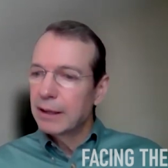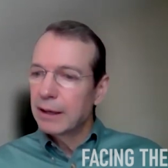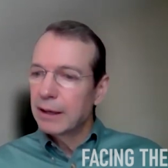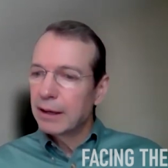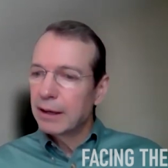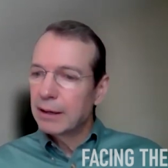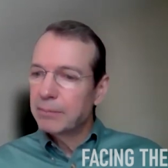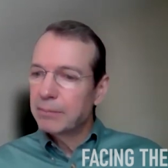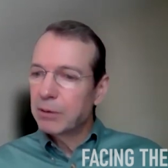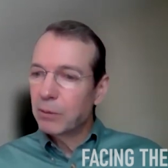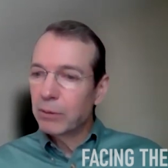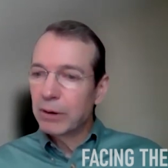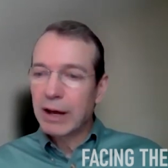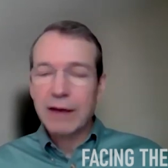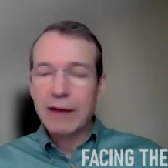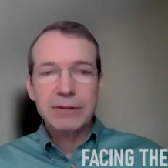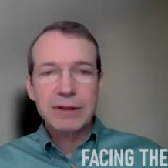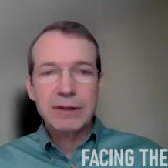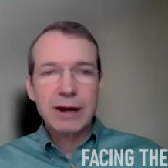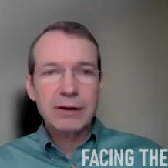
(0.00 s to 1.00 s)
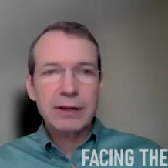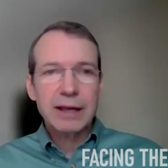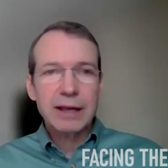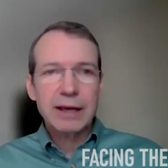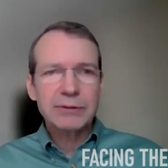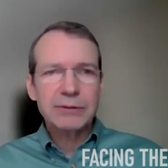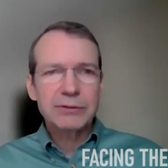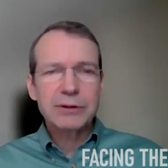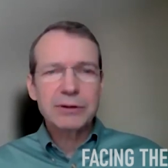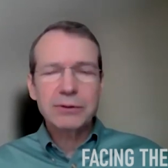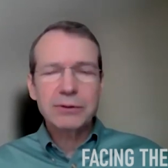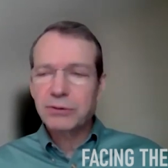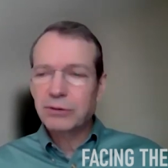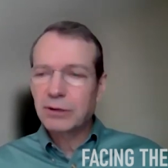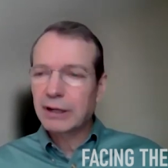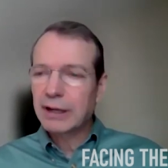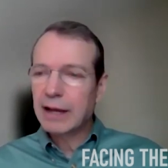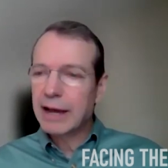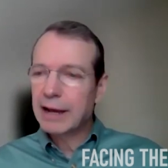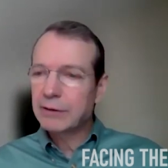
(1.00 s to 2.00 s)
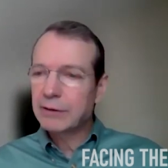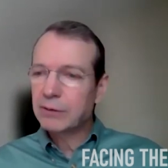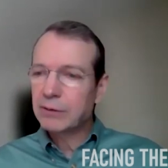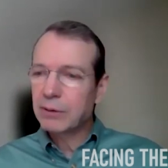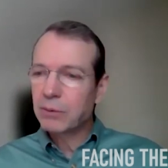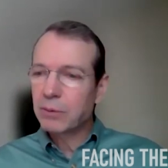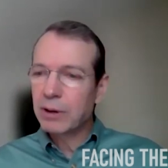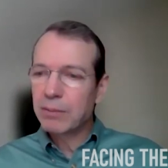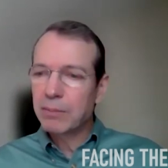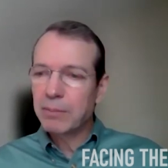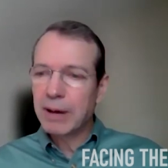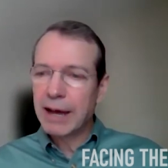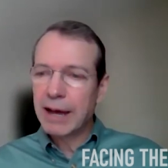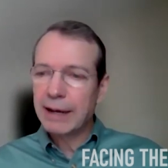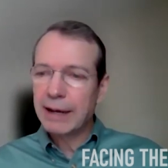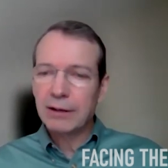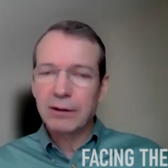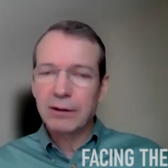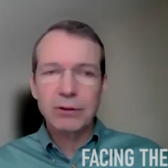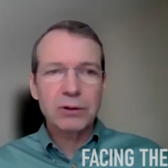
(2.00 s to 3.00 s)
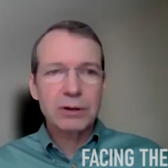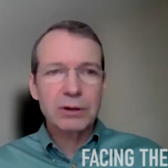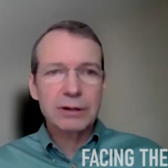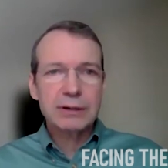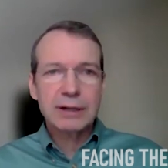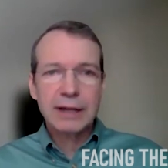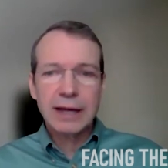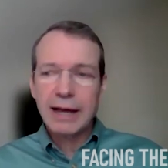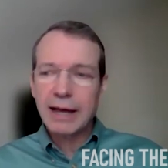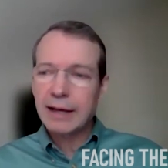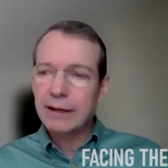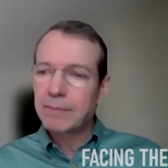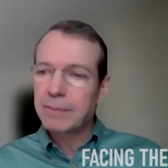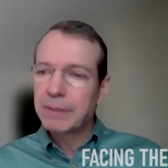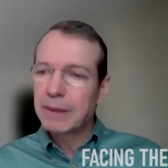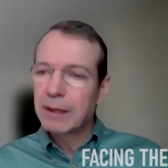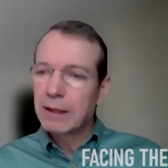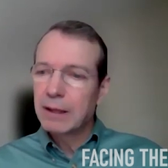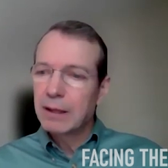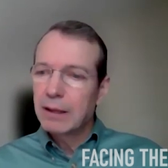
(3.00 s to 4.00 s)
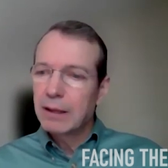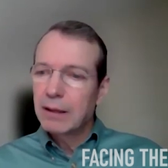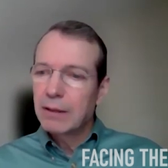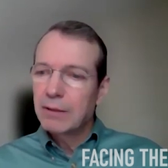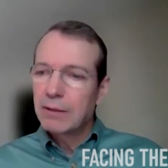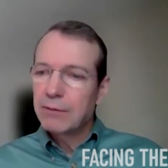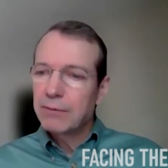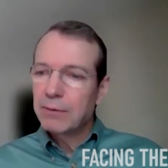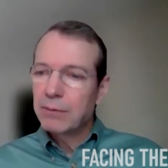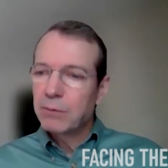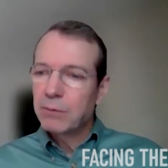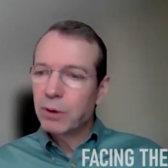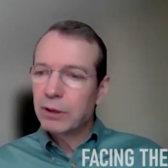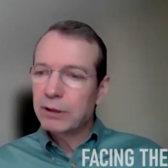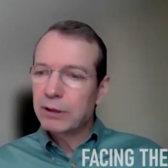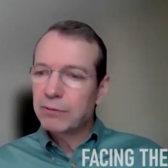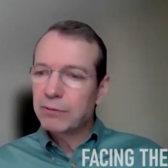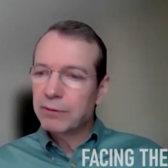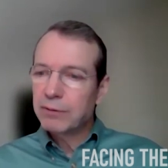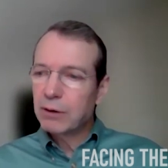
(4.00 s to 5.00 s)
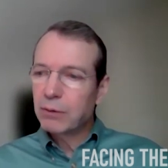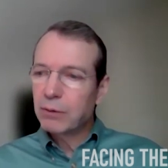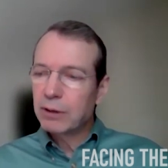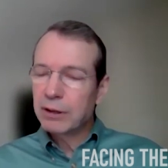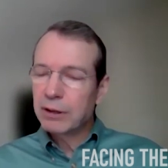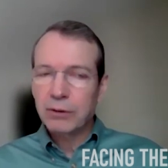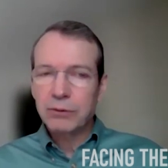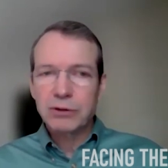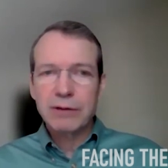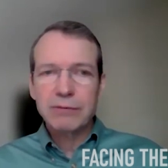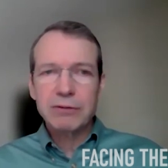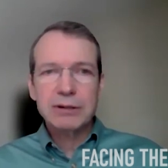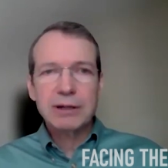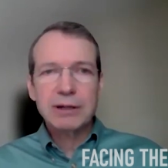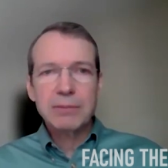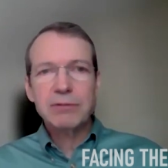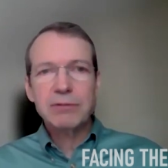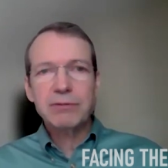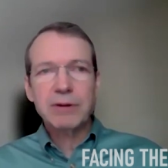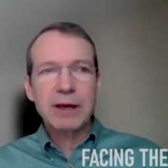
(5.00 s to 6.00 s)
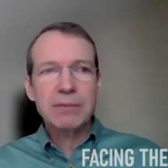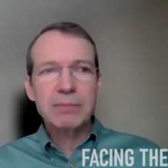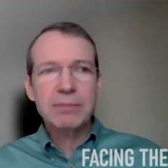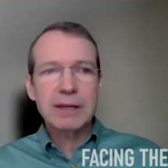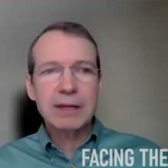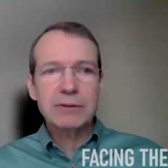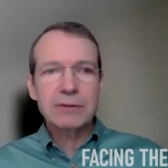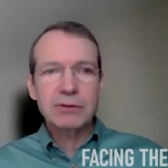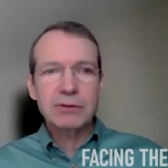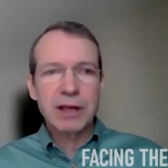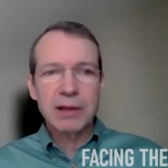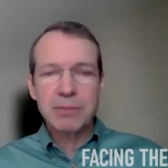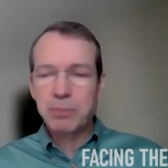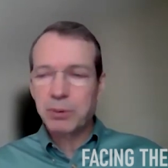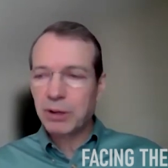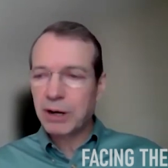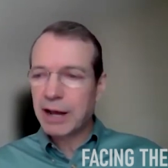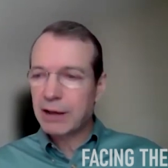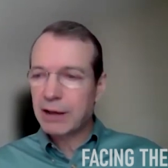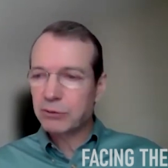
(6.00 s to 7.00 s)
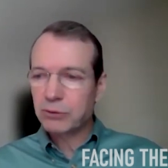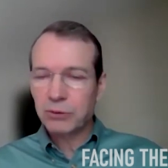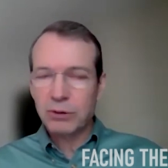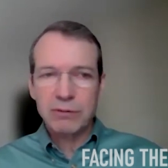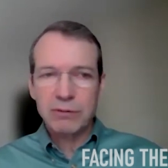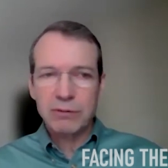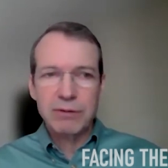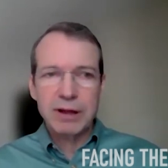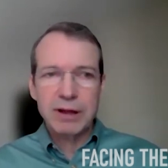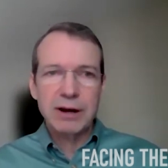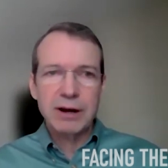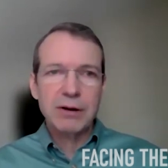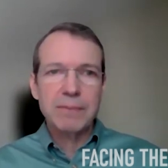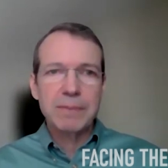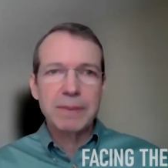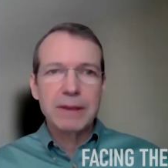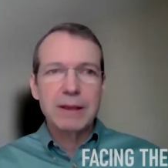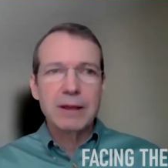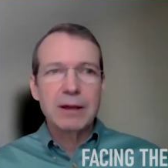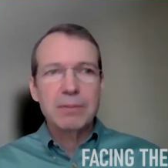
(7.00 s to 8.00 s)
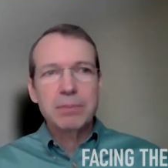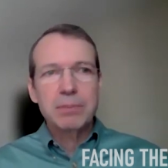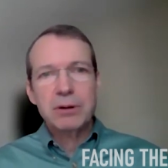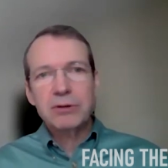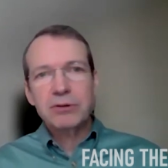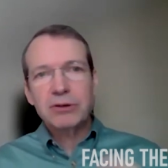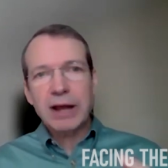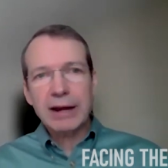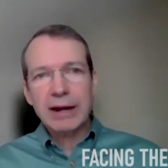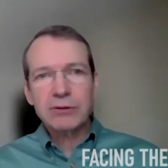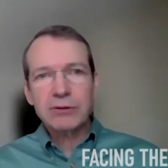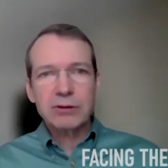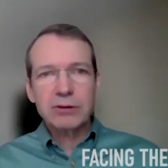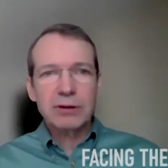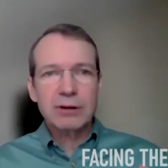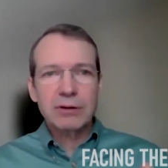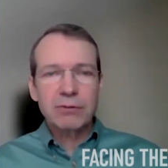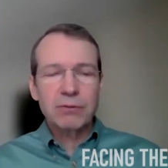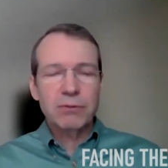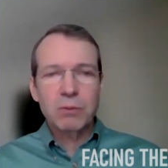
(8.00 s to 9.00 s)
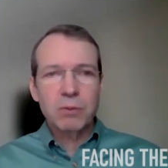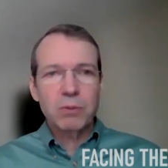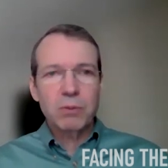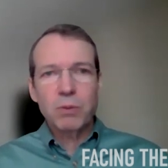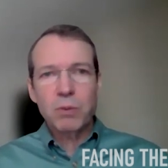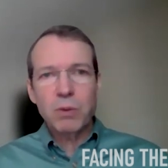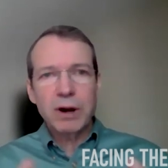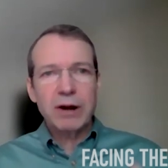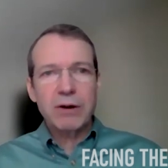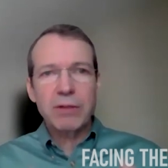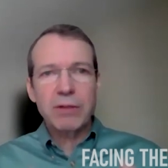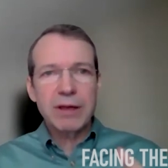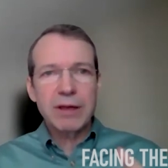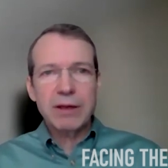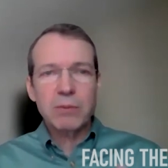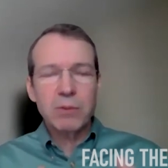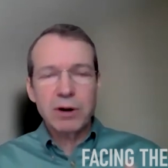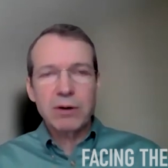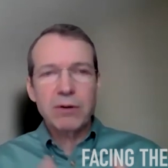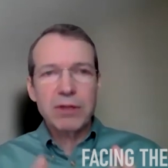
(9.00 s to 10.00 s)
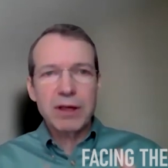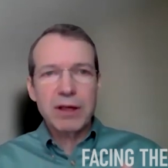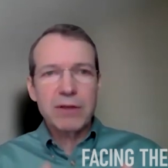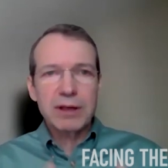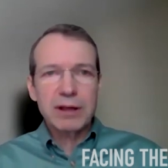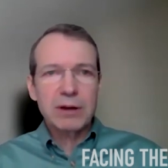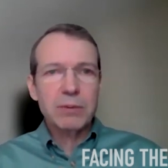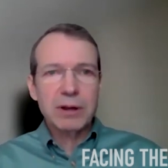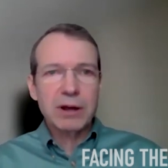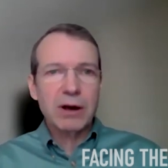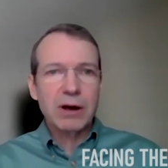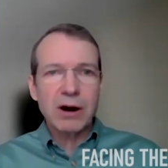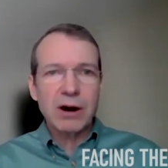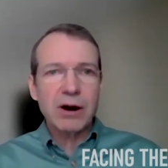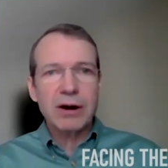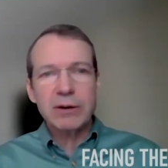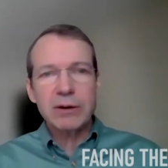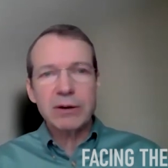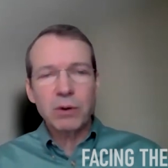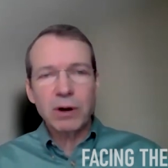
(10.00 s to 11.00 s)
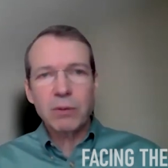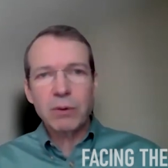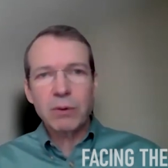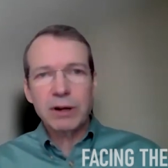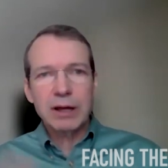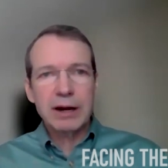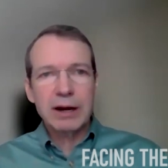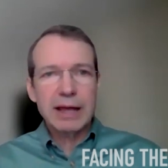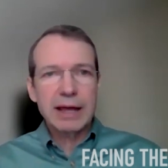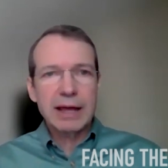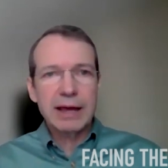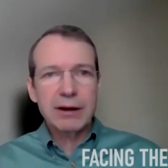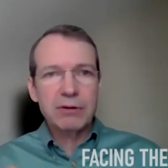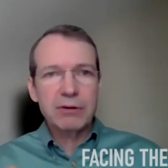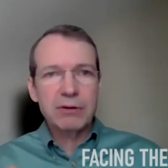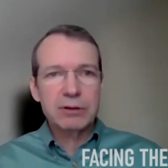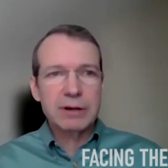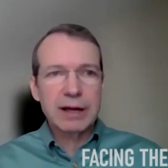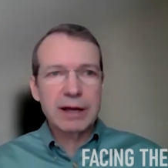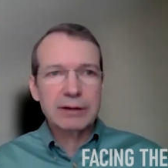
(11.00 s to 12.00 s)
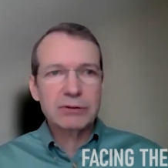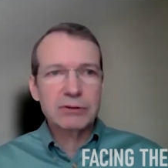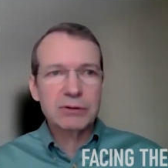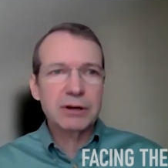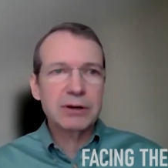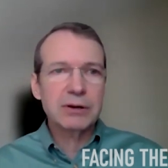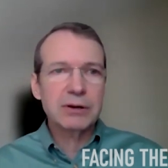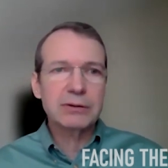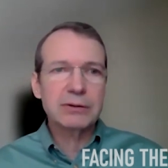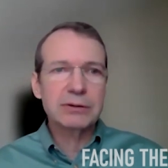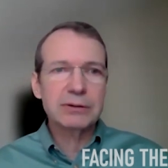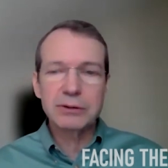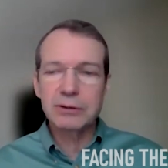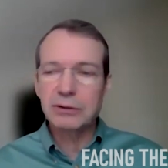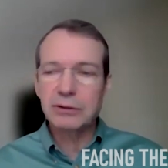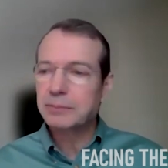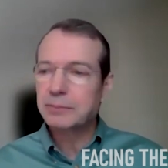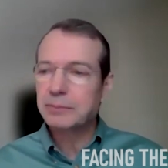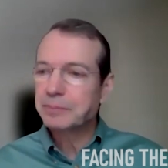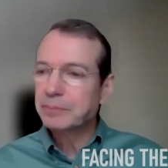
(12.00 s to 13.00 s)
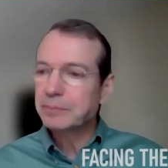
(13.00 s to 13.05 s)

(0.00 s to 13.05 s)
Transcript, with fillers: Uh, but we're not there yet. It's interesting. I actually went back and looked at the what the federal and every time the Fed meets, they put out sort of their projection of where they where they think we are and where we're going to head over the next year or two.